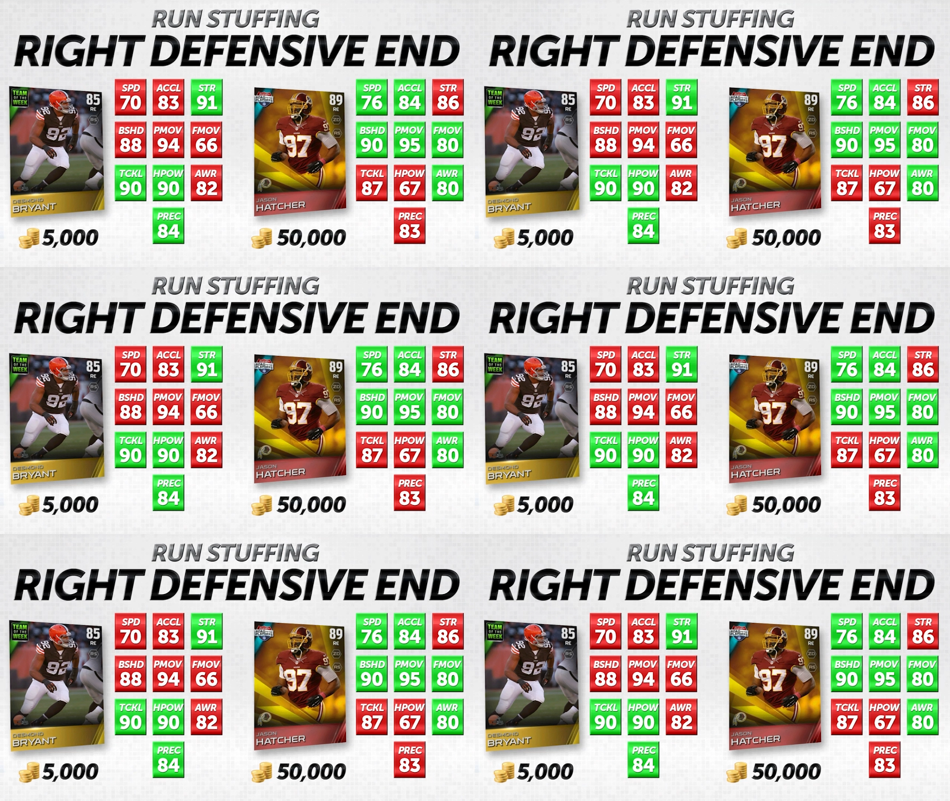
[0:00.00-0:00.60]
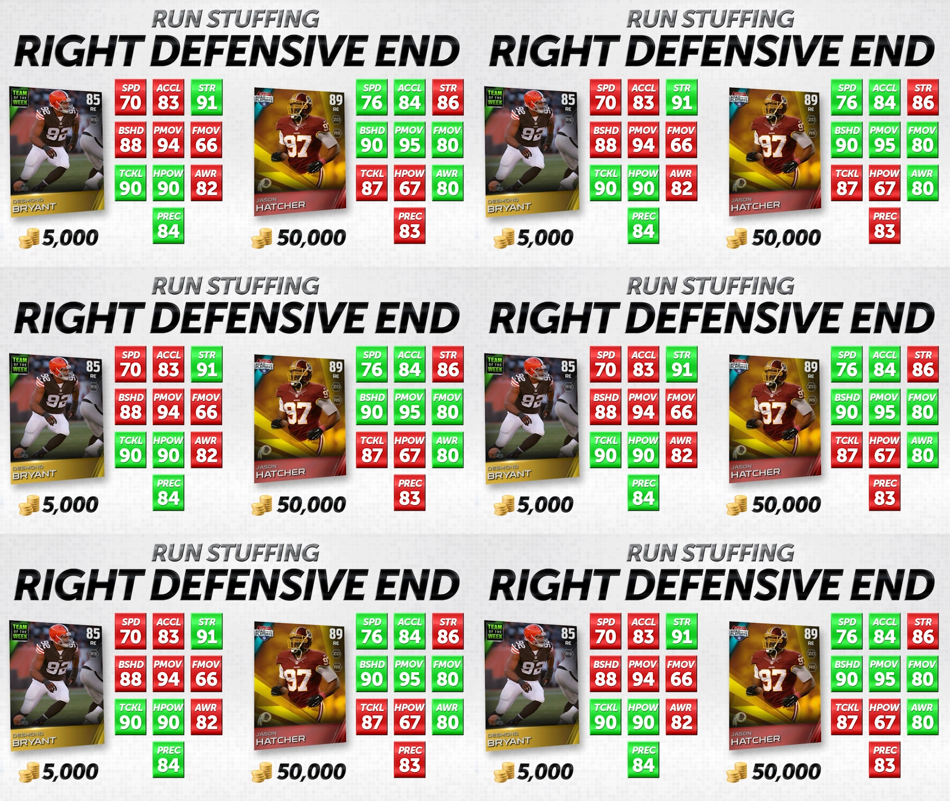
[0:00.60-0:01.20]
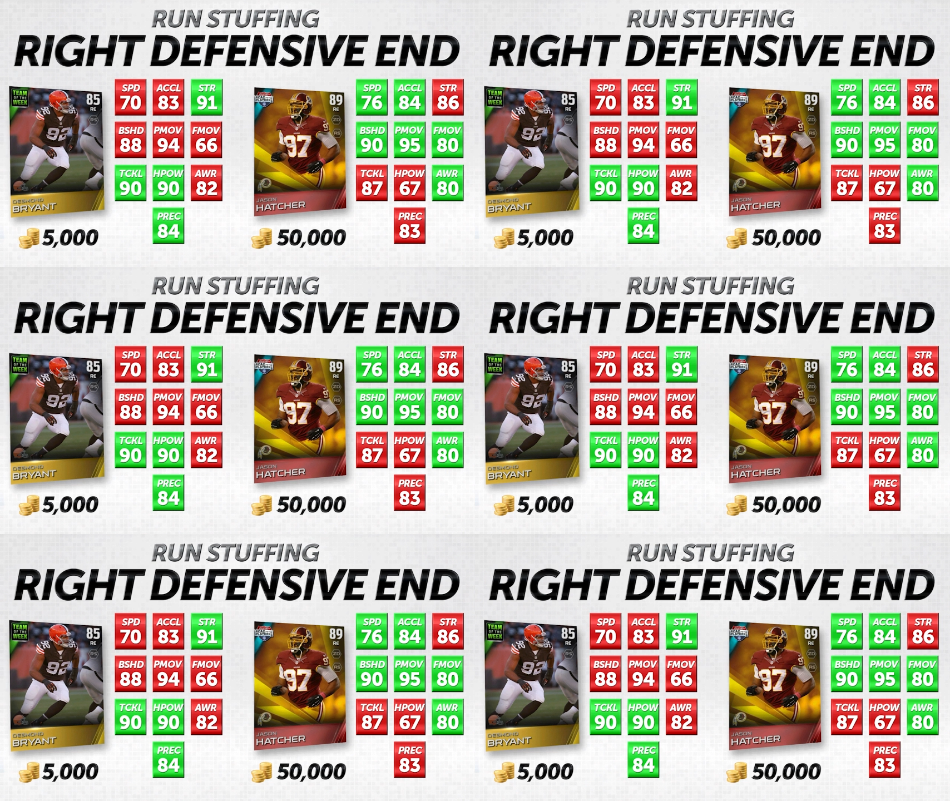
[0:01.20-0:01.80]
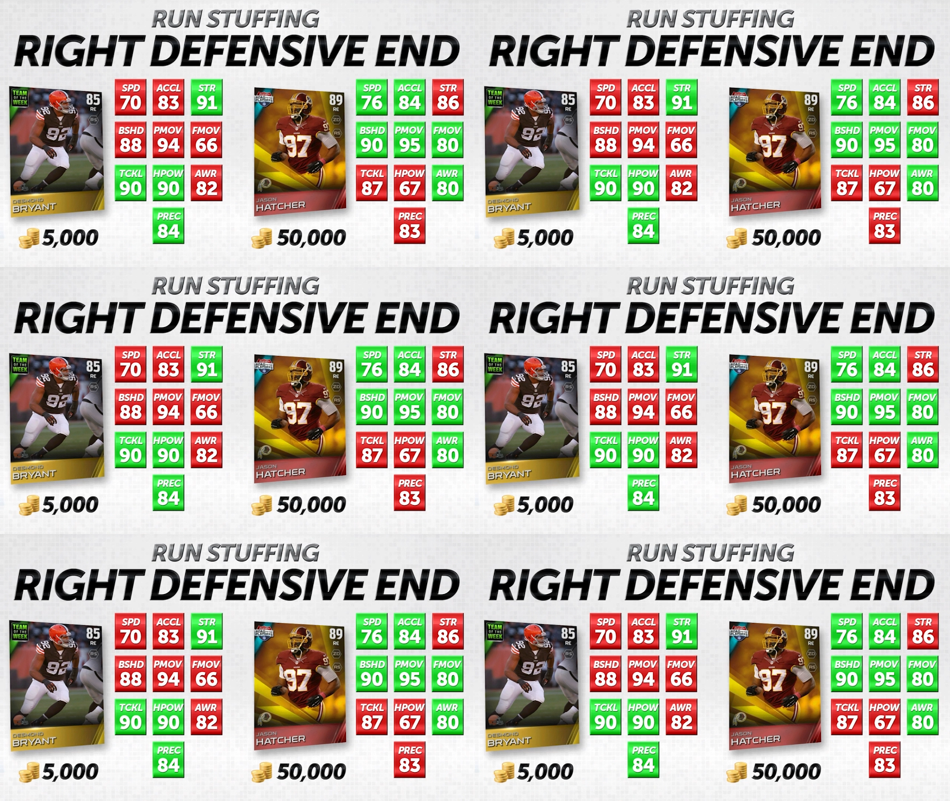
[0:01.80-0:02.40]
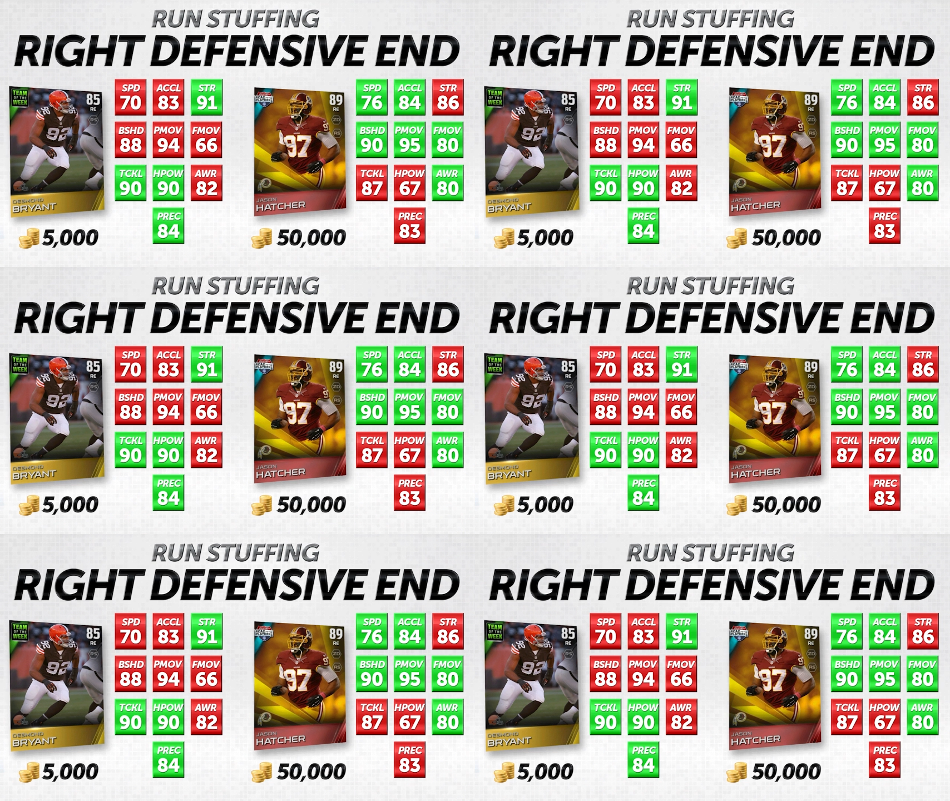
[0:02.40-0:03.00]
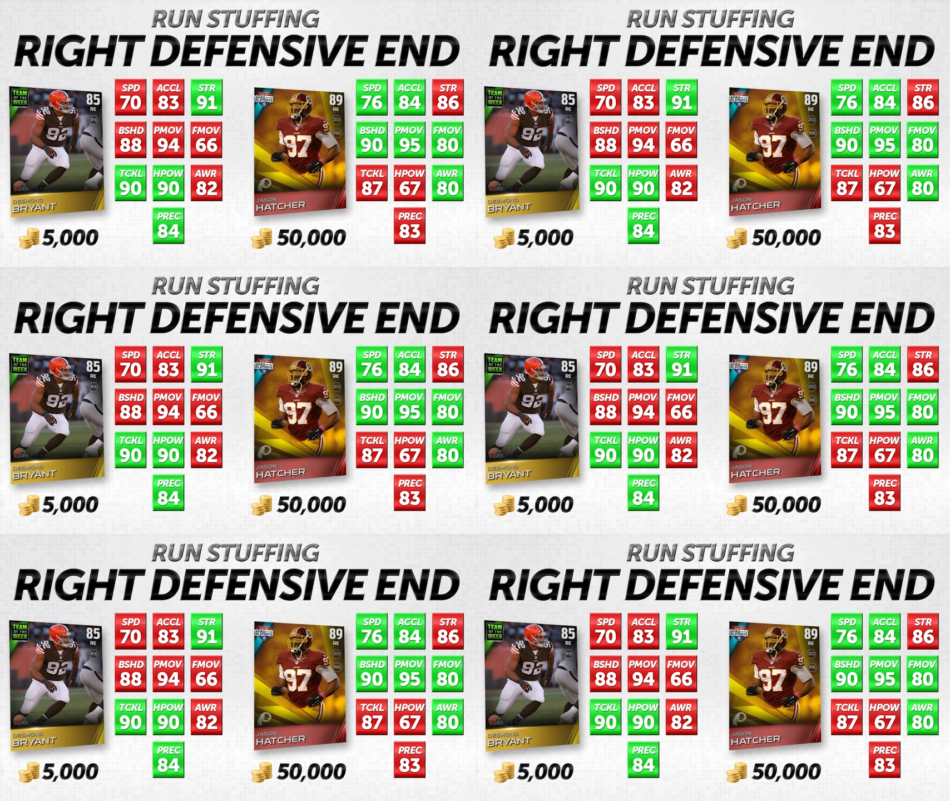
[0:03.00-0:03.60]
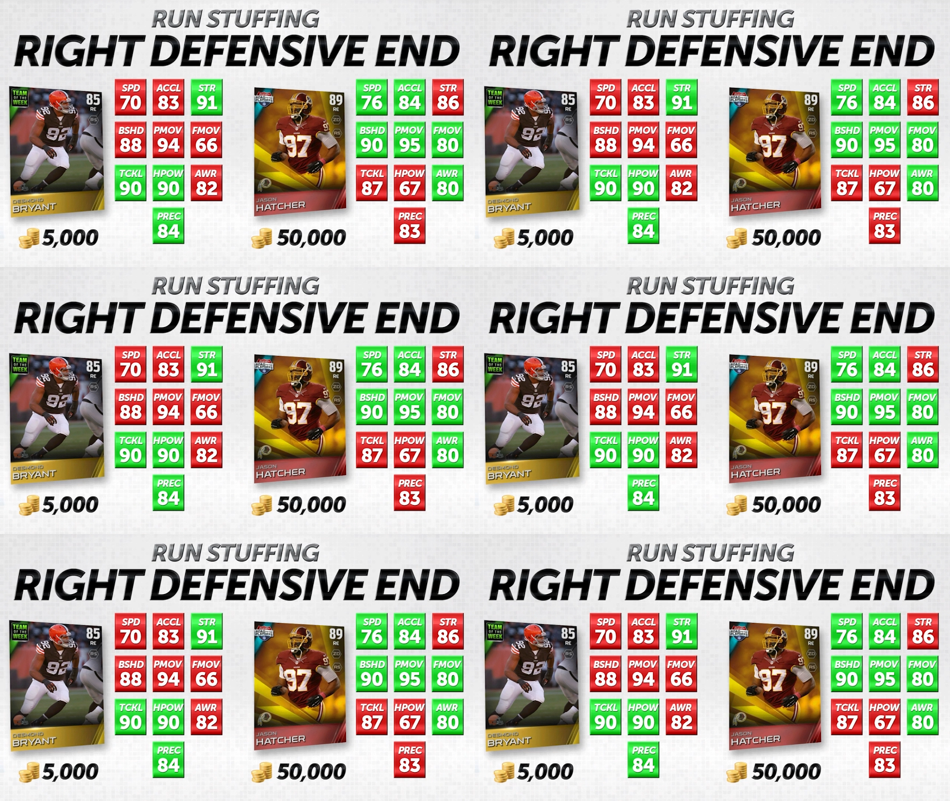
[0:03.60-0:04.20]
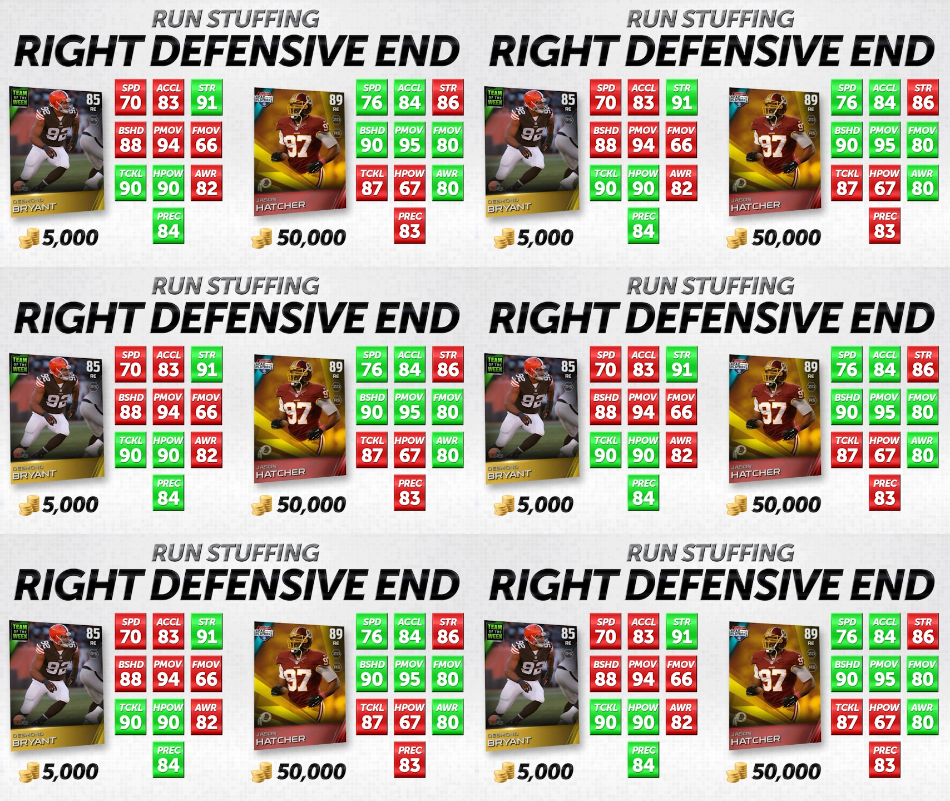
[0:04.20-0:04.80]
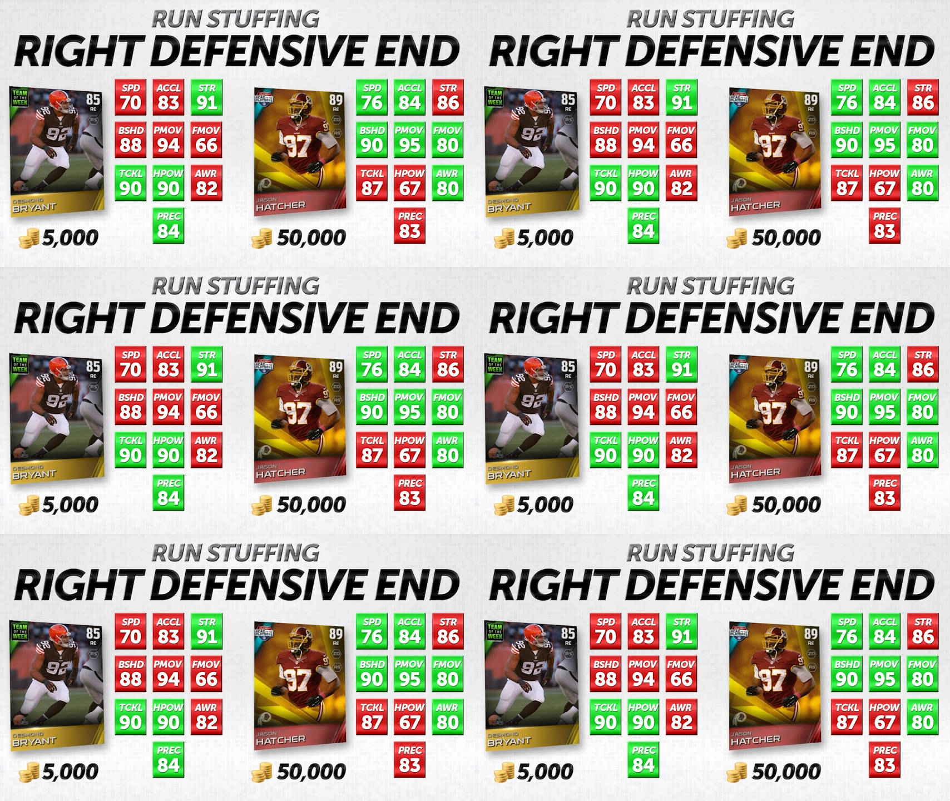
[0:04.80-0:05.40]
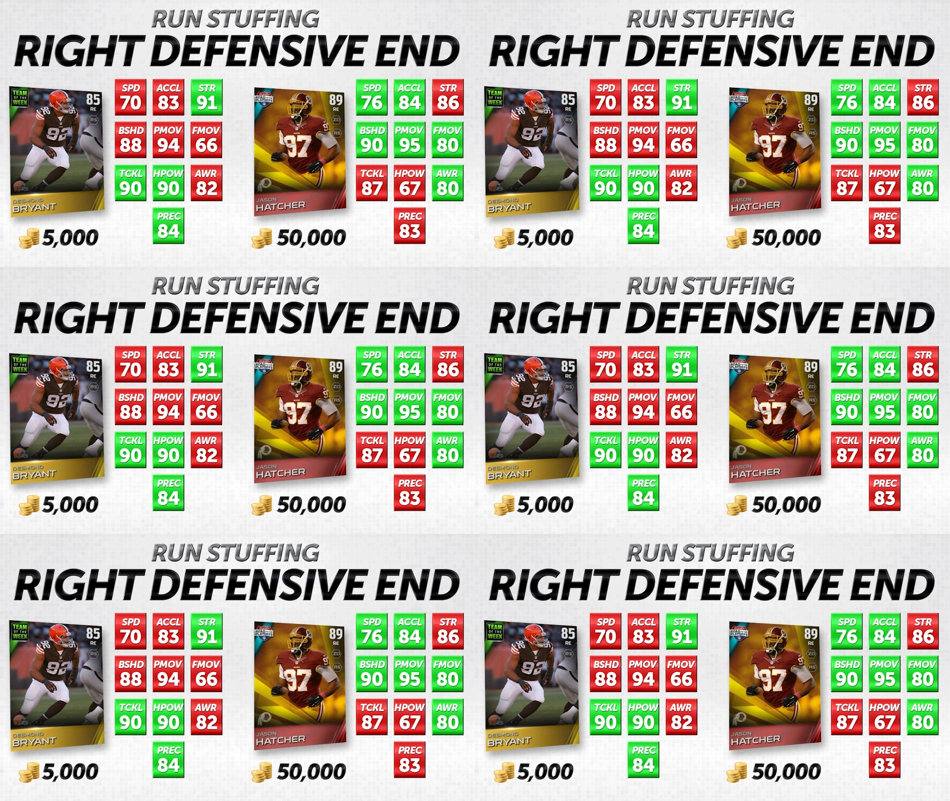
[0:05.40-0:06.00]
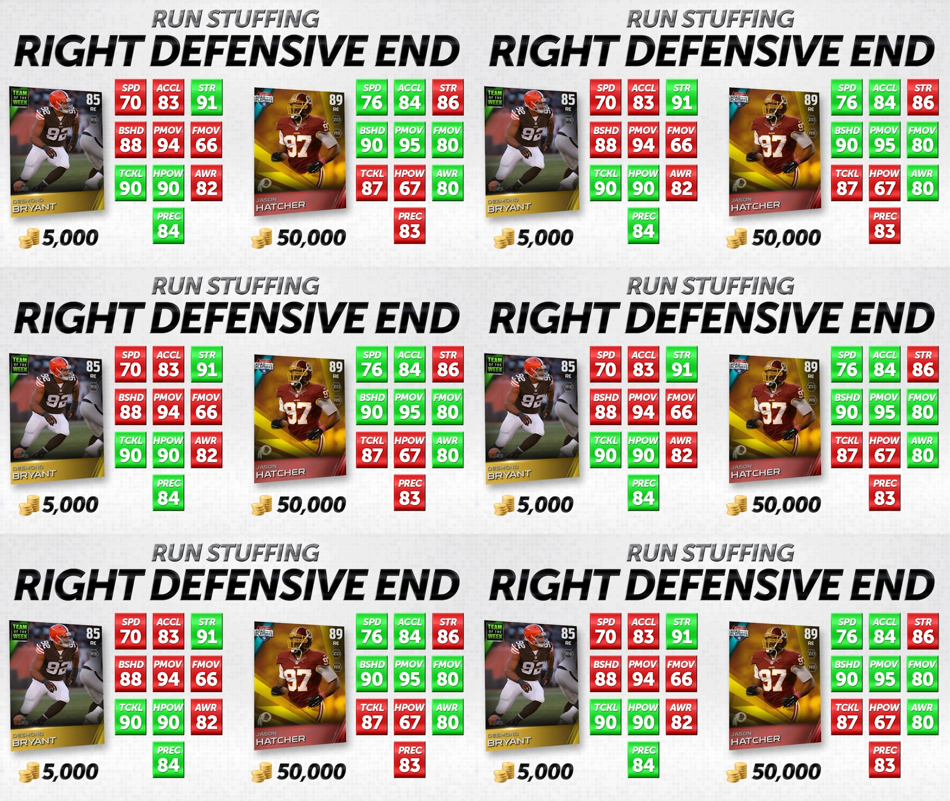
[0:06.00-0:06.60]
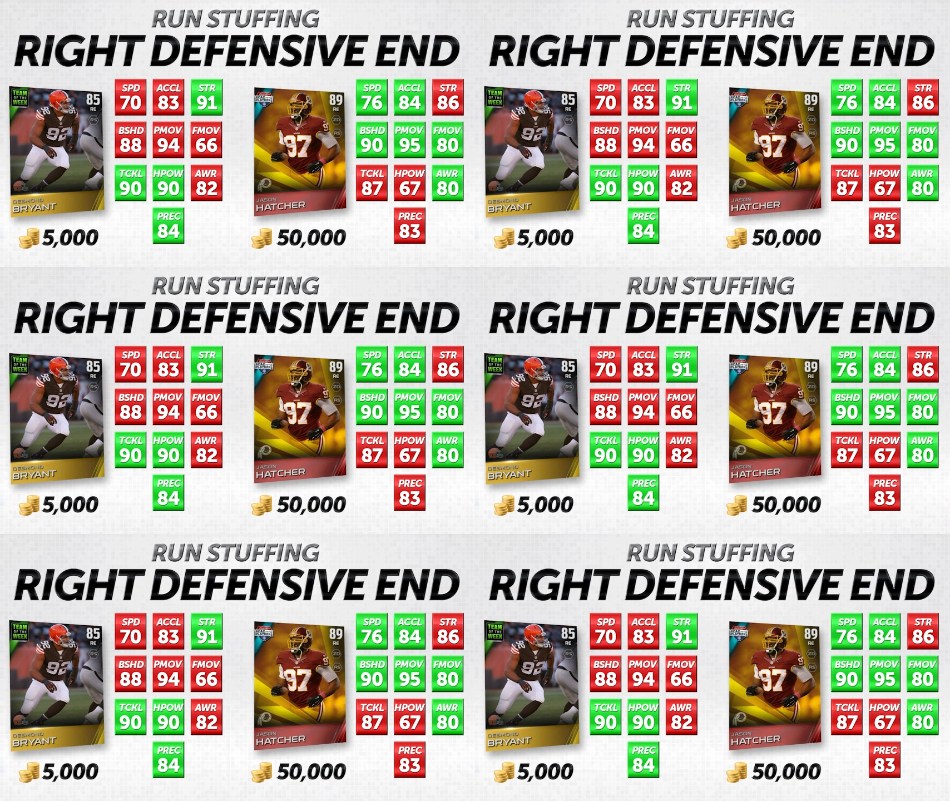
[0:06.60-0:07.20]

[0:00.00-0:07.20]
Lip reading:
No face is visible, so there are no lips to read.